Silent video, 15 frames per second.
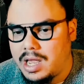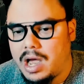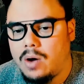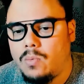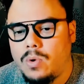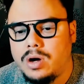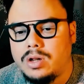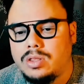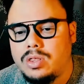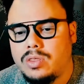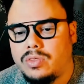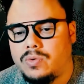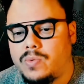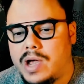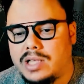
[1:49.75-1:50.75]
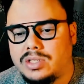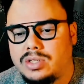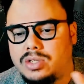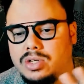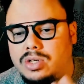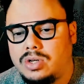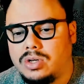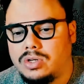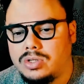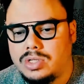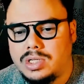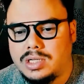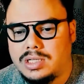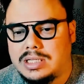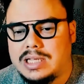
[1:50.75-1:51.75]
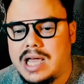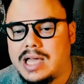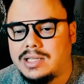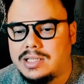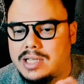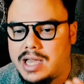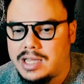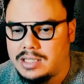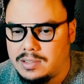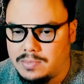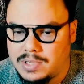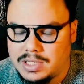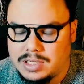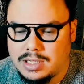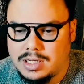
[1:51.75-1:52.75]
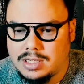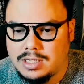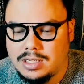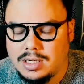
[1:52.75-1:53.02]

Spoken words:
And what are the threats to your success as a business?